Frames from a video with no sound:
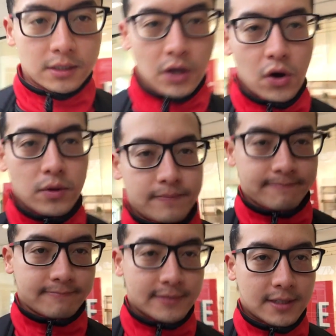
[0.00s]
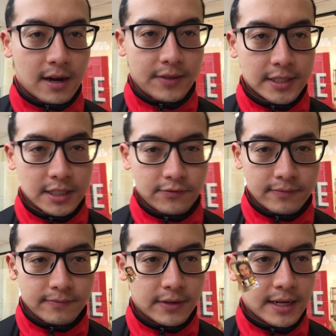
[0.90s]
go home. Uh, that's it
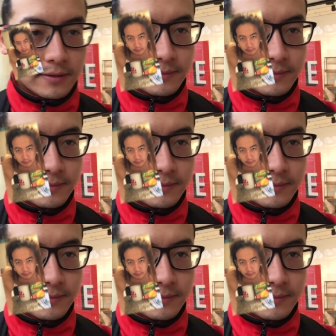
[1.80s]
for now.